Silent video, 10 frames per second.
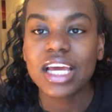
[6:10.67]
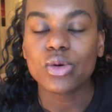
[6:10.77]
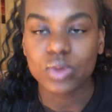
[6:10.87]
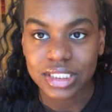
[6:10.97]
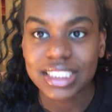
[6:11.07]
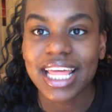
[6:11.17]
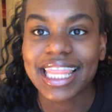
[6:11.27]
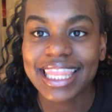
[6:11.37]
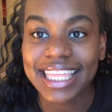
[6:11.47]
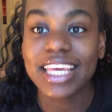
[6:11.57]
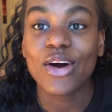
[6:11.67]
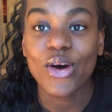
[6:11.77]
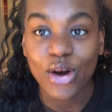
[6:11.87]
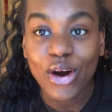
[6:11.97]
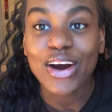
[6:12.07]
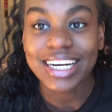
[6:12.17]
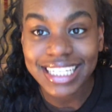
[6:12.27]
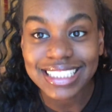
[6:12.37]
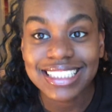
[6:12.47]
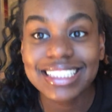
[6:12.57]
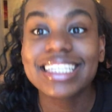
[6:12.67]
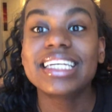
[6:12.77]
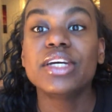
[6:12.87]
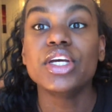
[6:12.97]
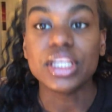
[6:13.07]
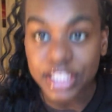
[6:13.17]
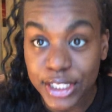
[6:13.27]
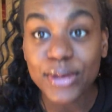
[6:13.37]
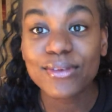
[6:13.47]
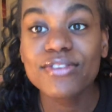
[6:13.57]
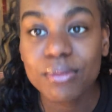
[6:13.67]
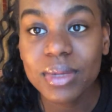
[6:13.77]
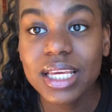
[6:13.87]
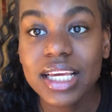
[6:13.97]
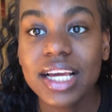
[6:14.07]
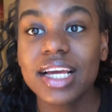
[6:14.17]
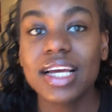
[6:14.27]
it was the hardest year for me